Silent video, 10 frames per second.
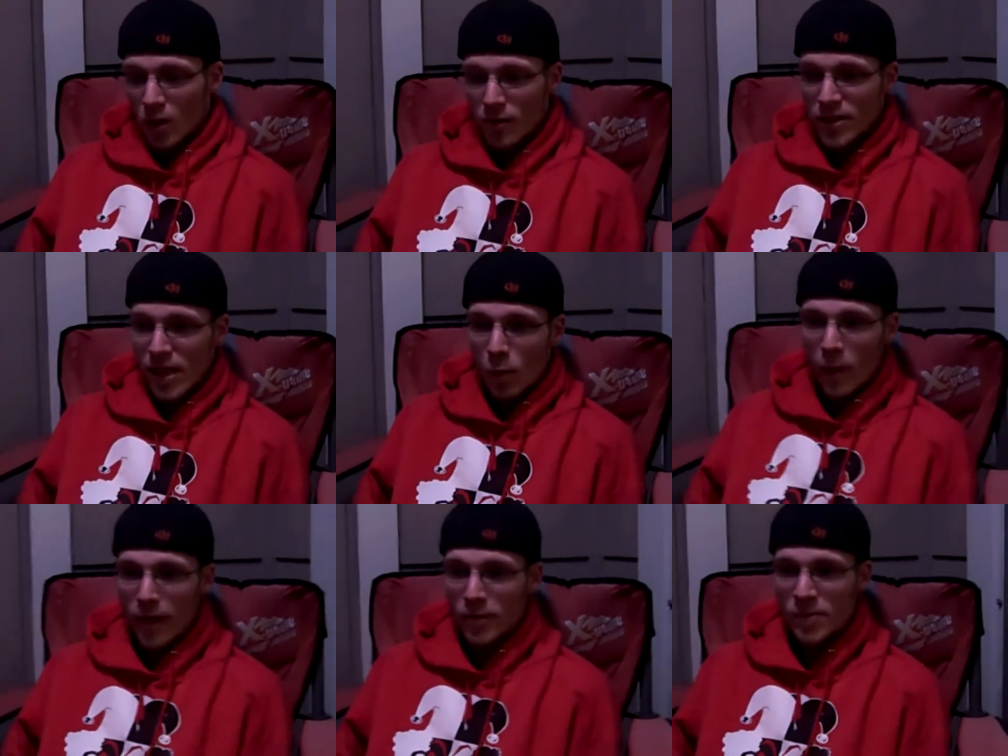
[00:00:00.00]
the only reason
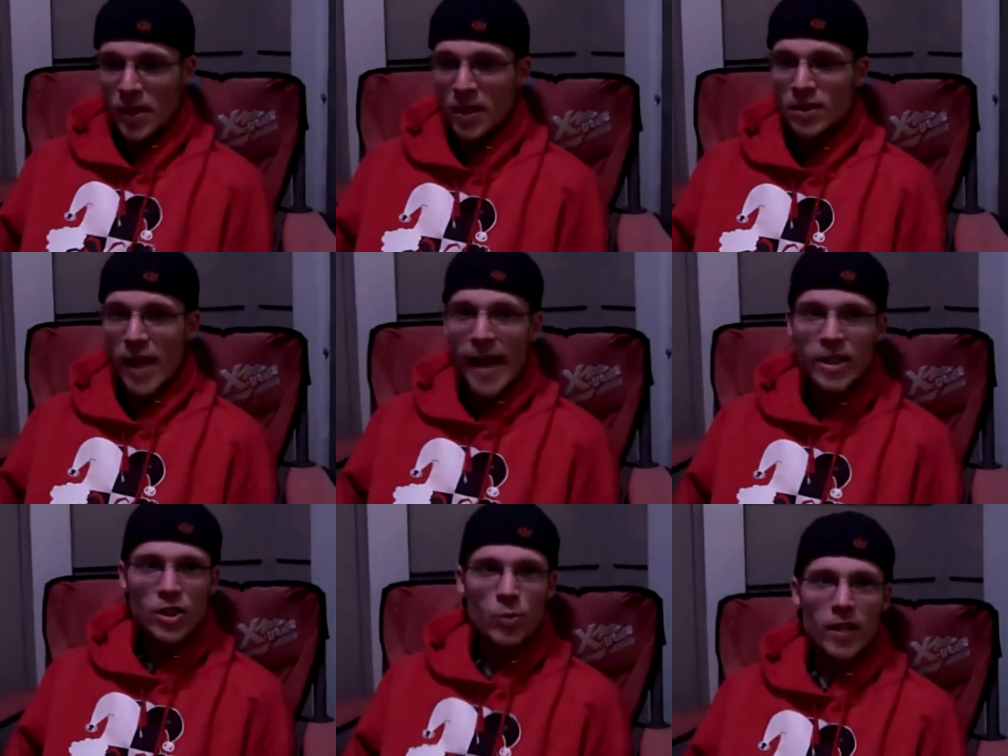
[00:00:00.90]
I went was because
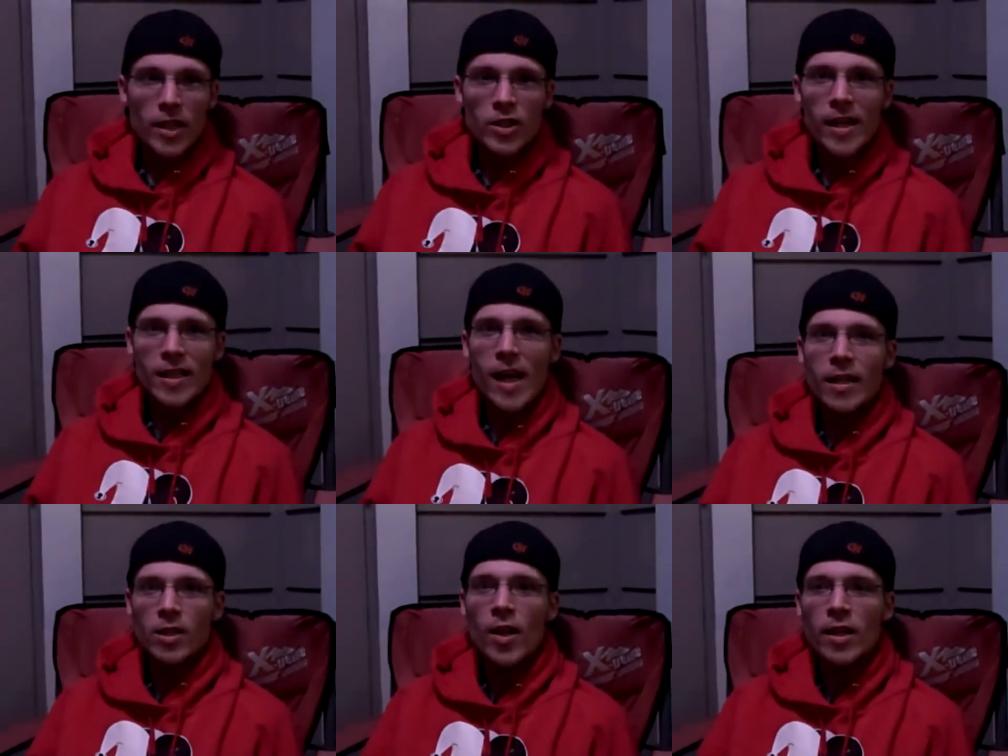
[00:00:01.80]
agents were there and you had an
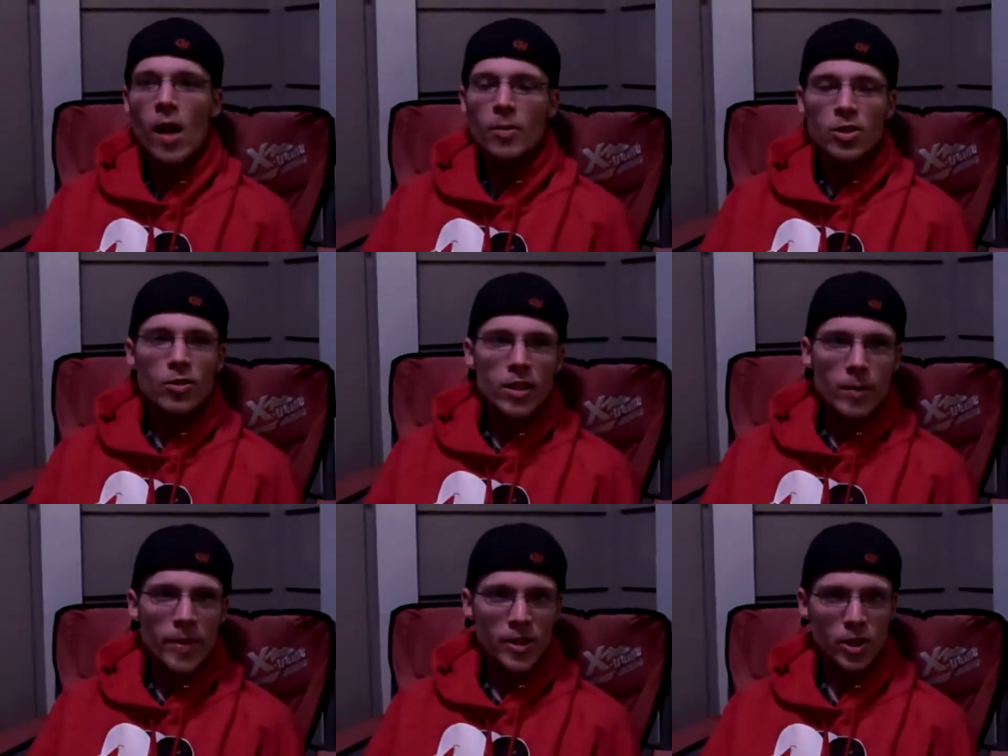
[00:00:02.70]
you had an
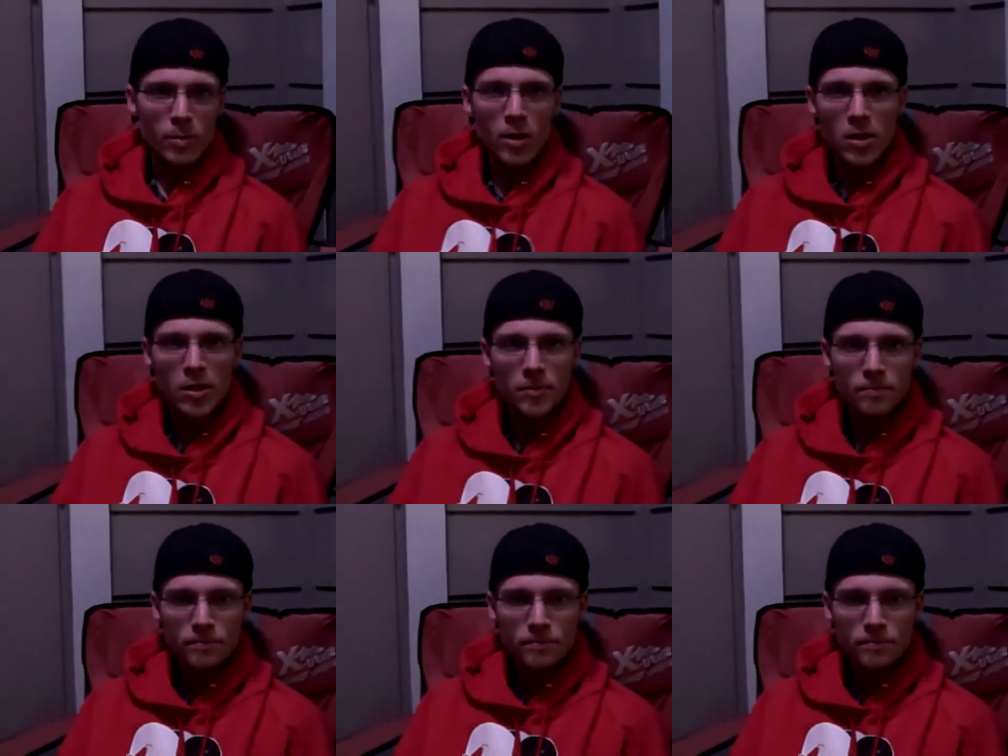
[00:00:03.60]
opportunity to pitch your book.